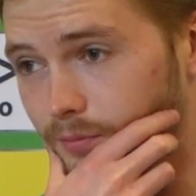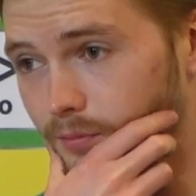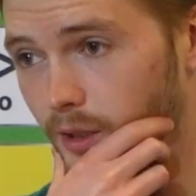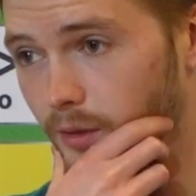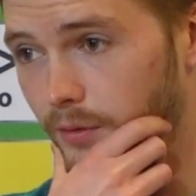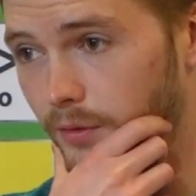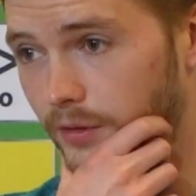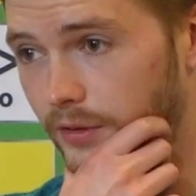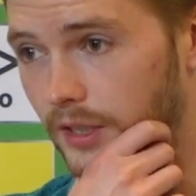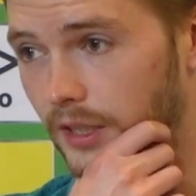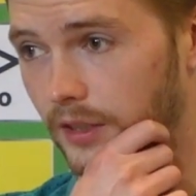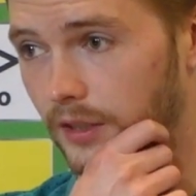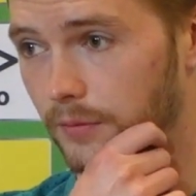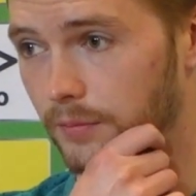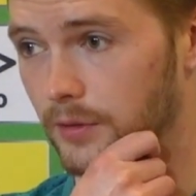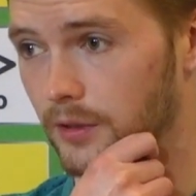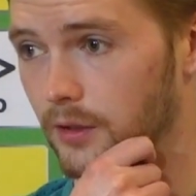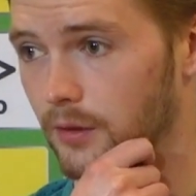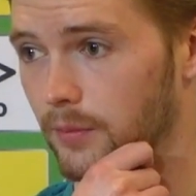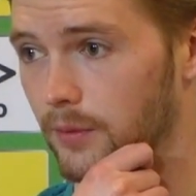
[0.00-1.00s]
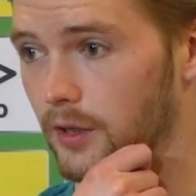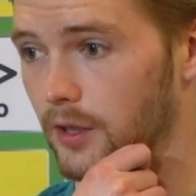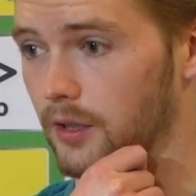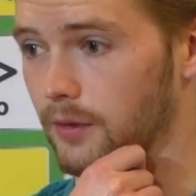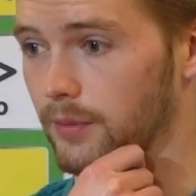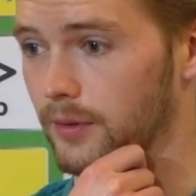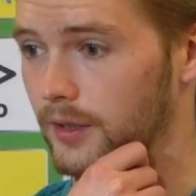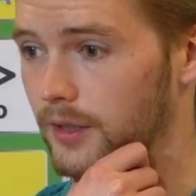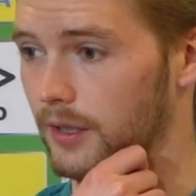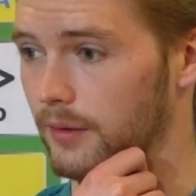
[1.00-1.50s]
maybe just getting up to the ball
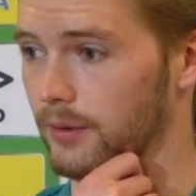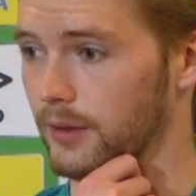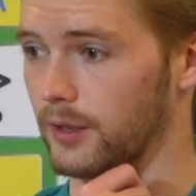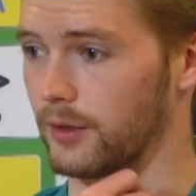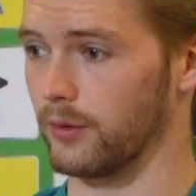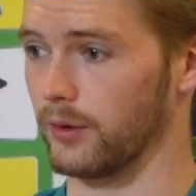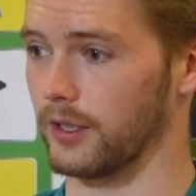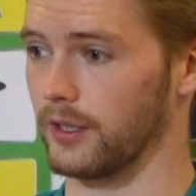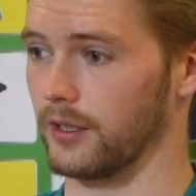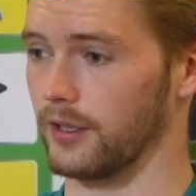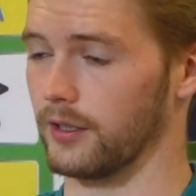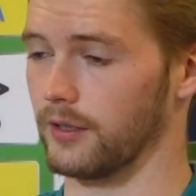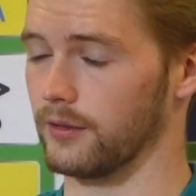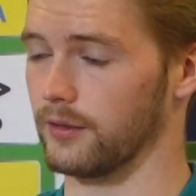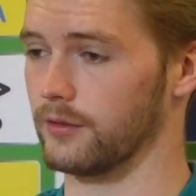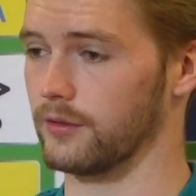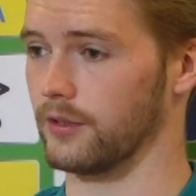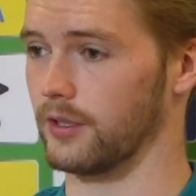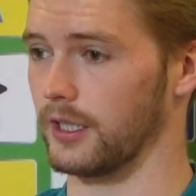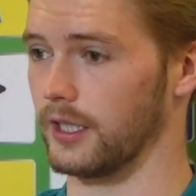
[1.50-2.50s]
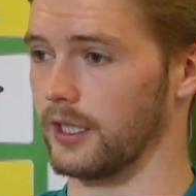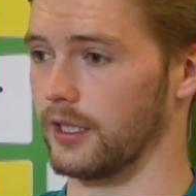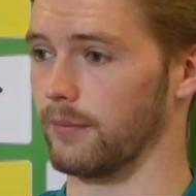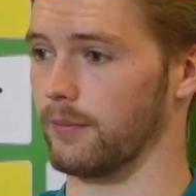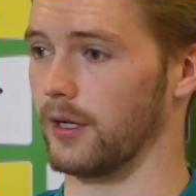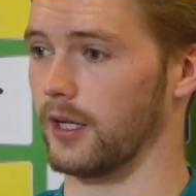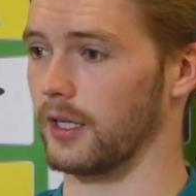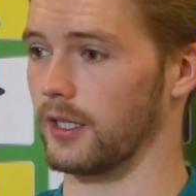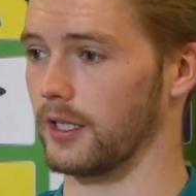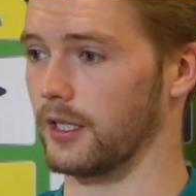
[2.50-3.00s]
a bit a bit quicker and trying to get a
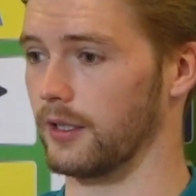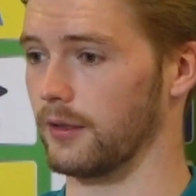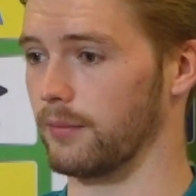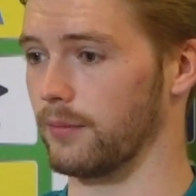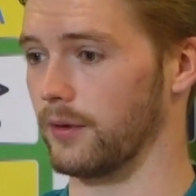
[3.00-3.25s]
block on it.